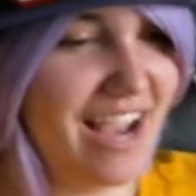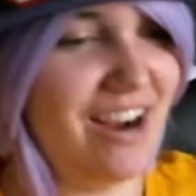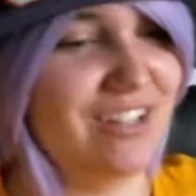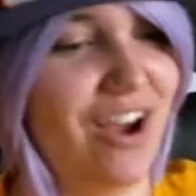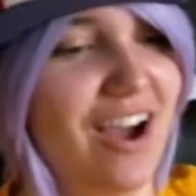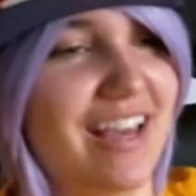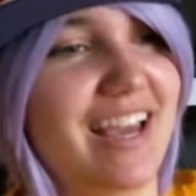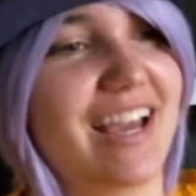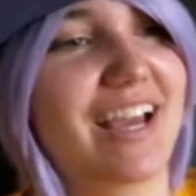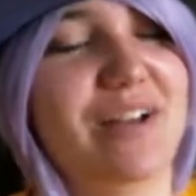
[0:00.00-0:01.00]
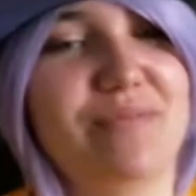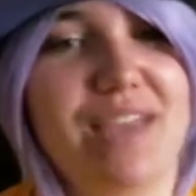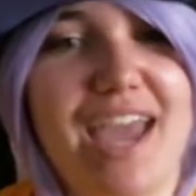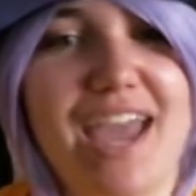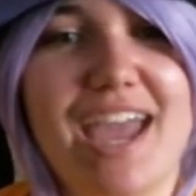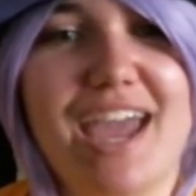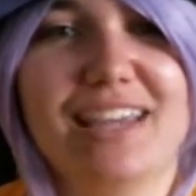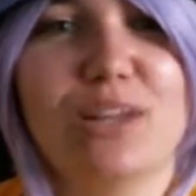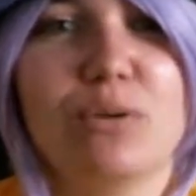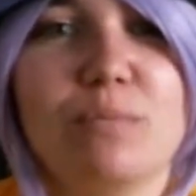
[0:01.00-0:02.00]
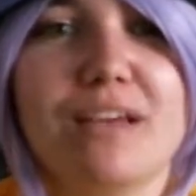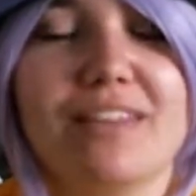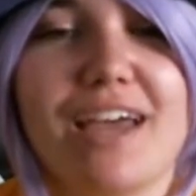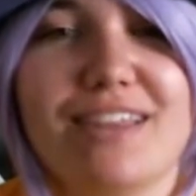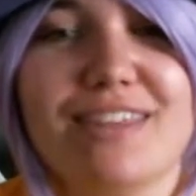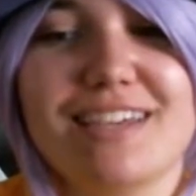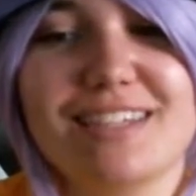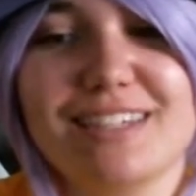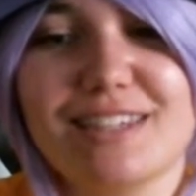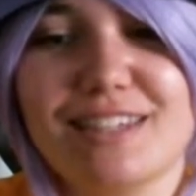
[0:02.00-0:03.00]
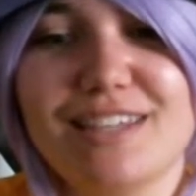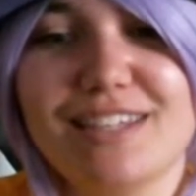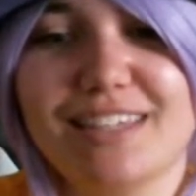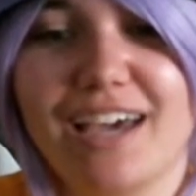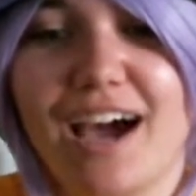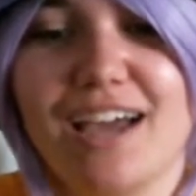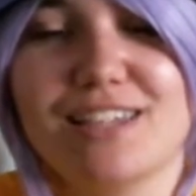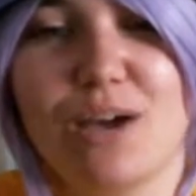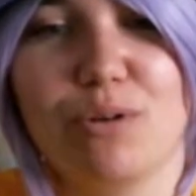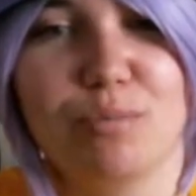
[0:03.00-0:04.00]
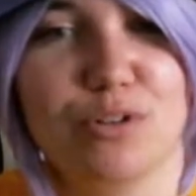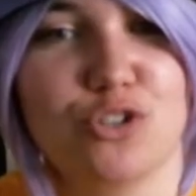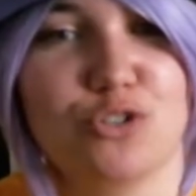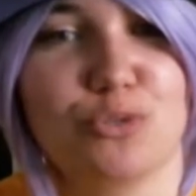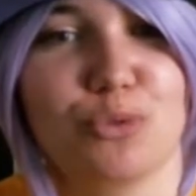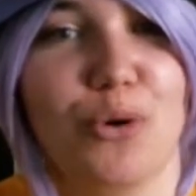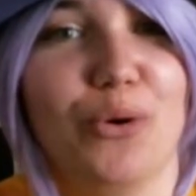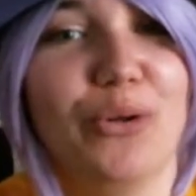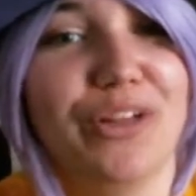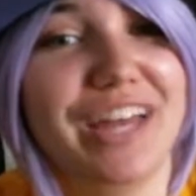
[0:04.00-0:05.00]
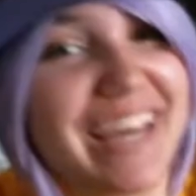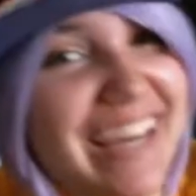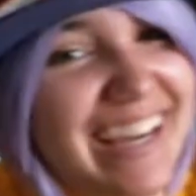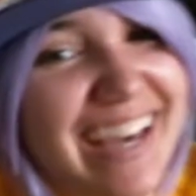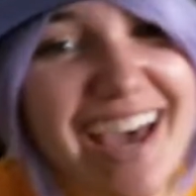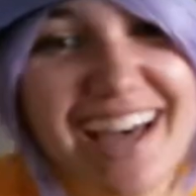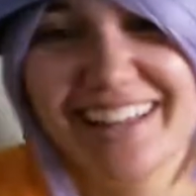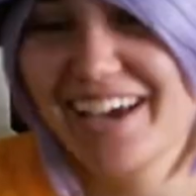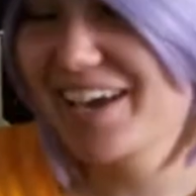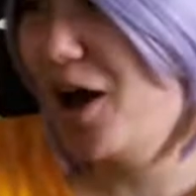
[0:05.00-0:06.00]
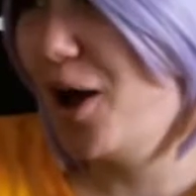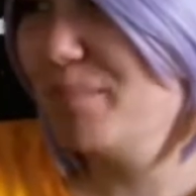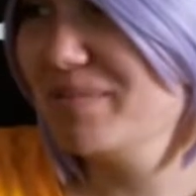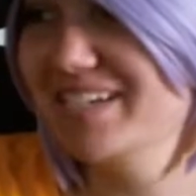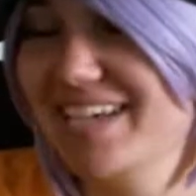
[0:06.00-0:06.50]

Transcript: I are talking. And there would be like these guys that would patrol like up and